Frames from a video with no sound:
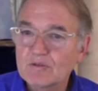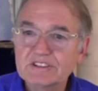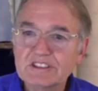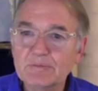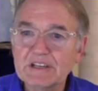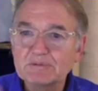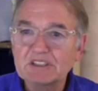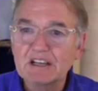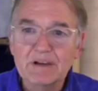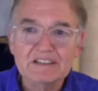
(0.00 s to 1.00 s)
She'll be
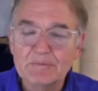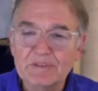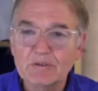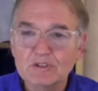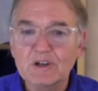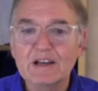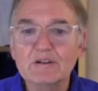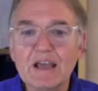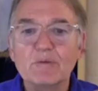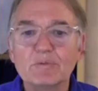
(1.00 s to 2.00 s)
upset about something. We'll try
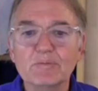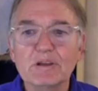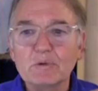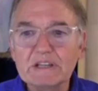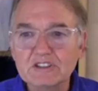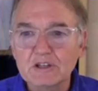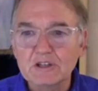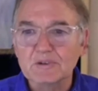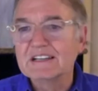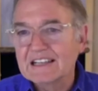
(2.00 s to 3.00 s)
to help her be
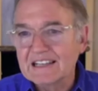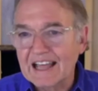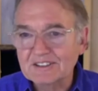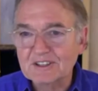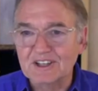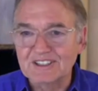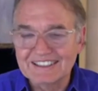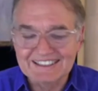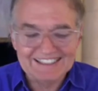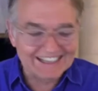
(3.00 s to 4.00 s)
reasonable, logical.
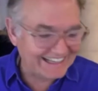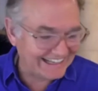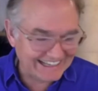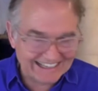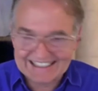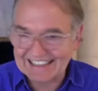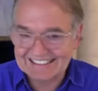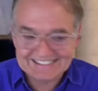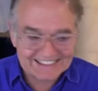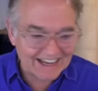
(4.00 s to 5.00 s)
And that
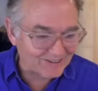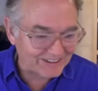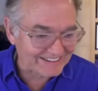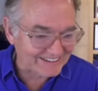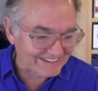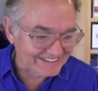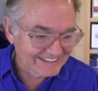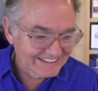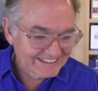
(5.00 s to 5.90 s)
does not work at all.